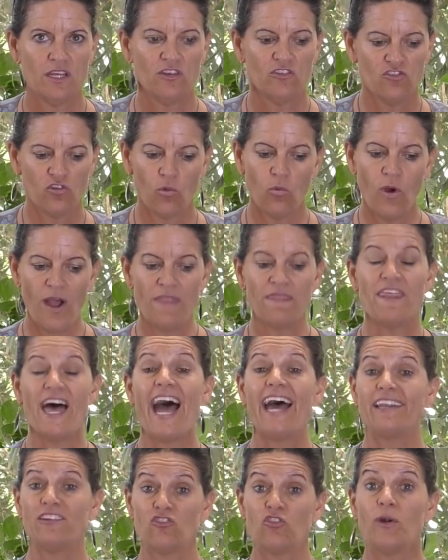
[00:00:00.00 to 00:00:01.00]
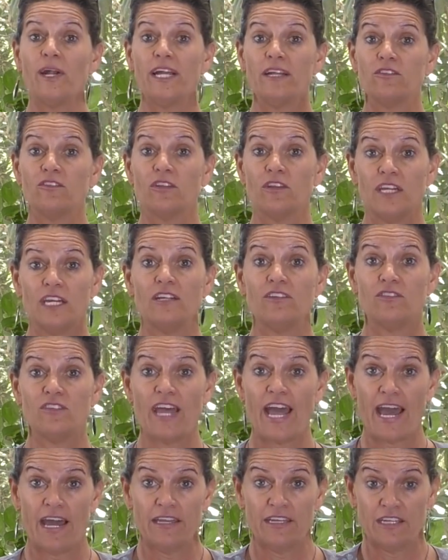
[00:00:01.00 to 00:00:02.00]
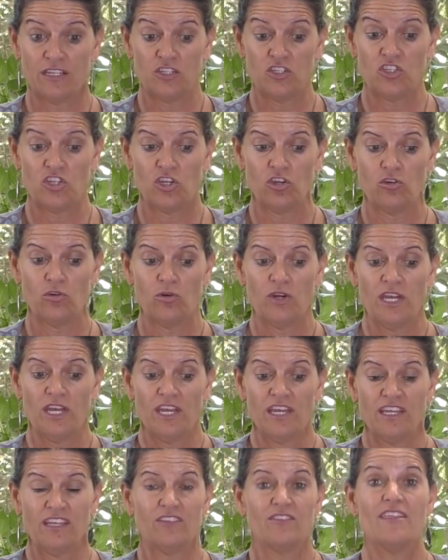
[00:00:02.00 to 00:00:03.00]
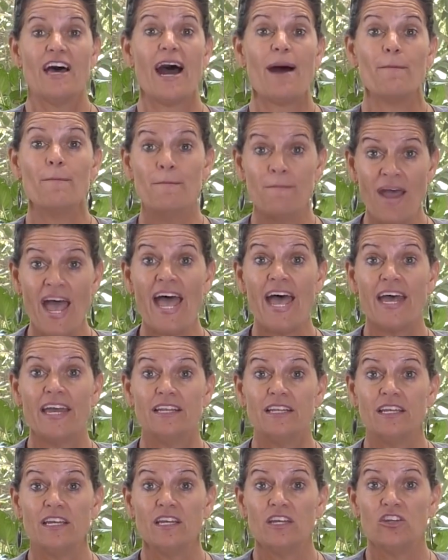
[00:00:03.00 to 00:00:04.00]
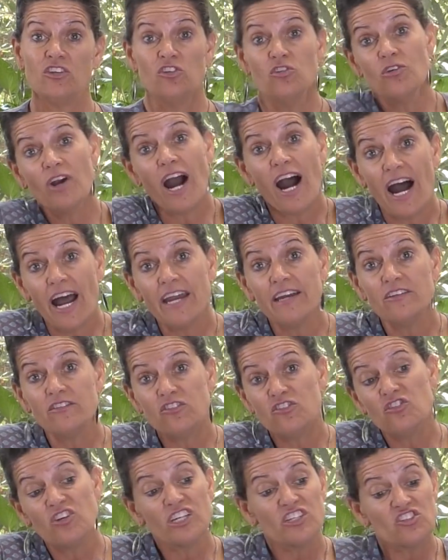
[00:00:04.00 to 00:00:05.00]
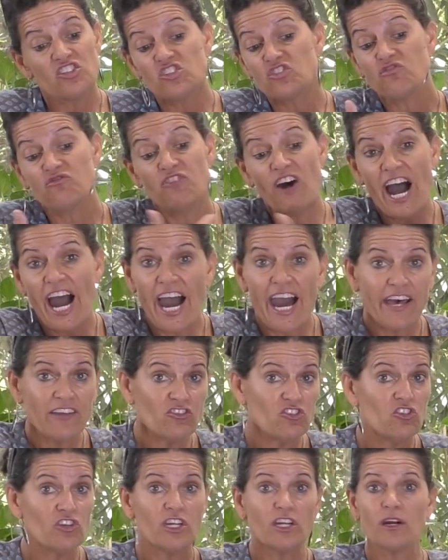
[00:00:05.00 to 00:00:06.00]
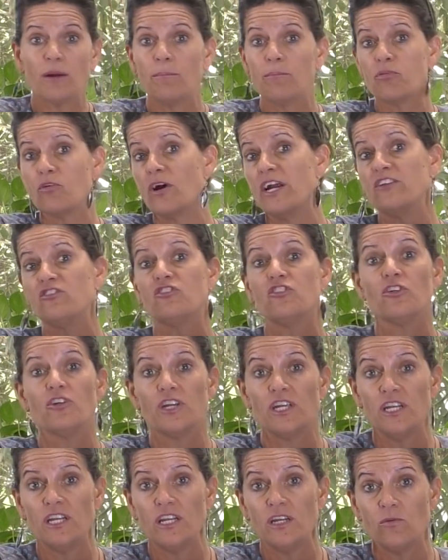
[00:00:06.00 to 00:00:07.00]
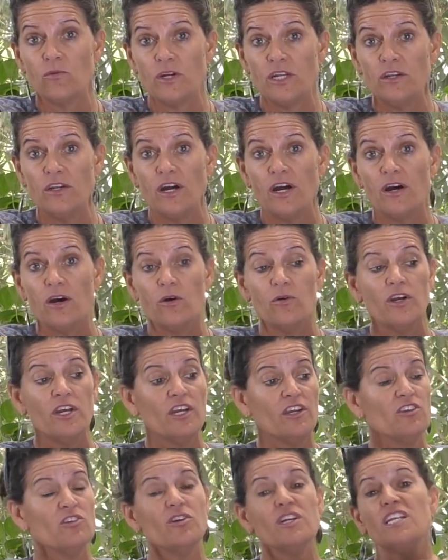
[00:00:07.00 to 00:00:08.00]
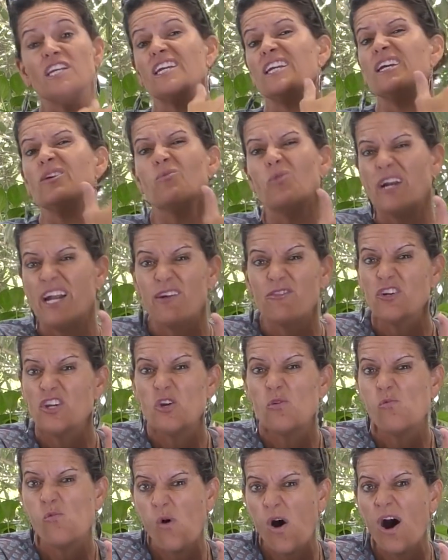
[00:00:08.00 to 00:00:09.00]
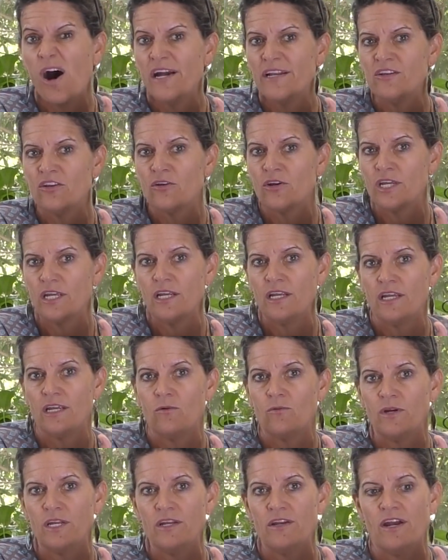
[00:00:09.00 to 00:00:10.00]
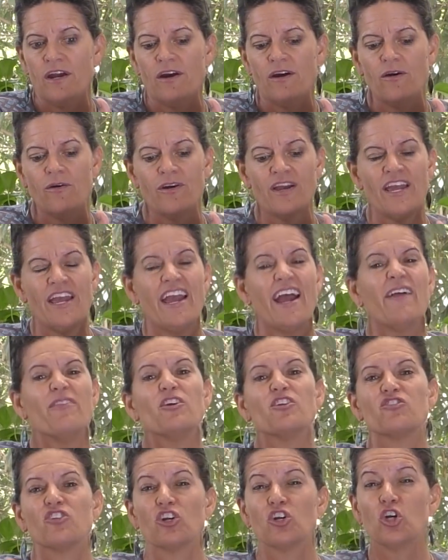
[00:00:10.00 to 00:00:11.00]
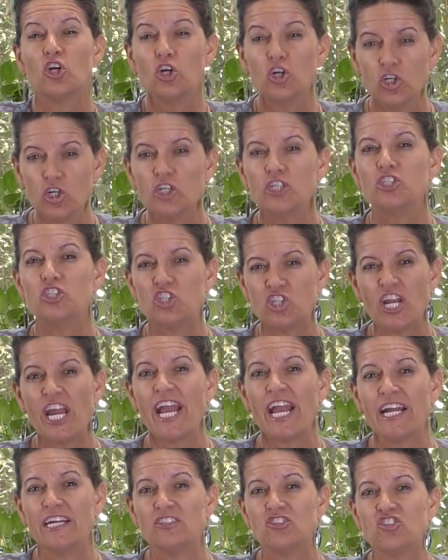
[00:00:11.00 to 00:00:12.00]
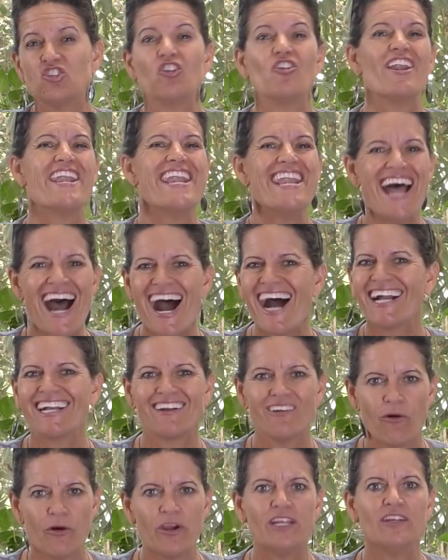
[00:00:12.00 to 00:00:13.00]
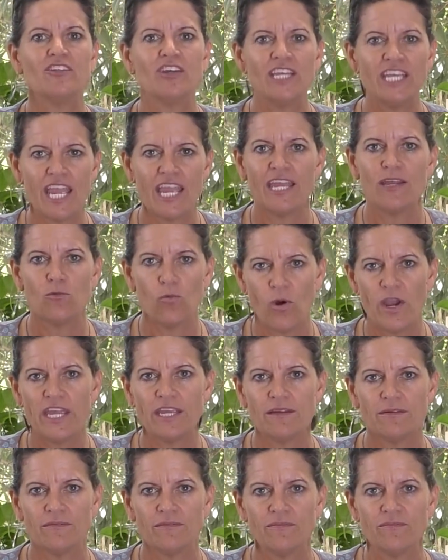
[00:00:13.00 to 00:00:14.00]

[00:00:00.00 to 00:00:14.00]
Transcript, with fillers: So what that translates into is that men, you guys, you can just fast, you can compress your eating window, you can eat whatever you want in your eating window, and there's a good chance you're not going to gain weight.